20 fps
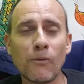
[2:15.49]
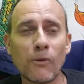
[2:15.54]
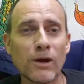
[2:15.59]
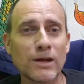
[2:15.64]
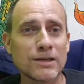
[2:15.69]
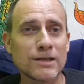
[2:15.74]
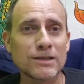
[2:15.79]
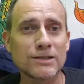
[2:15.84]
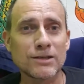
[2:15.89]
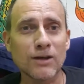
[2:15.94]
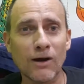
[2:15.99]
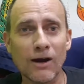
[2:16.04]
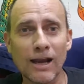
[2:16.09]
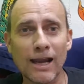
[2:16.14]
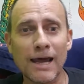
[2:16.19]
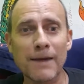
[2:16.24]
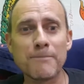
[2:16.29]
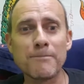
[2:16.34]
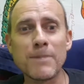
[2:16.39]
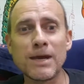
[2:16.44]
Went to
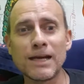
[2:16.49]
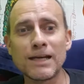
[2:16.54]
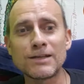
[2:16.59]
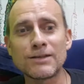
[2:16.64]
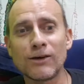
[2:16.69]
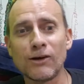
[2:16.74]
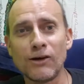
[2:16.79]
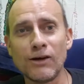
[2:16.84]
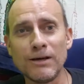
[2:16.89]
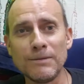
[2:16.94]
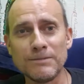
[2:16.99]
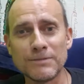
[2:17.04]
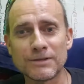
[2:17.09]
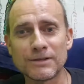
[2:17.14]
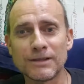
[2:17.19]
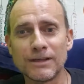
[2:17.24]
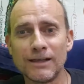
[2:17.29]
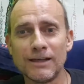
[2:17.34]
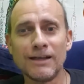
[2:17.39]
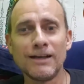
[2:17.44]
Thailand many times.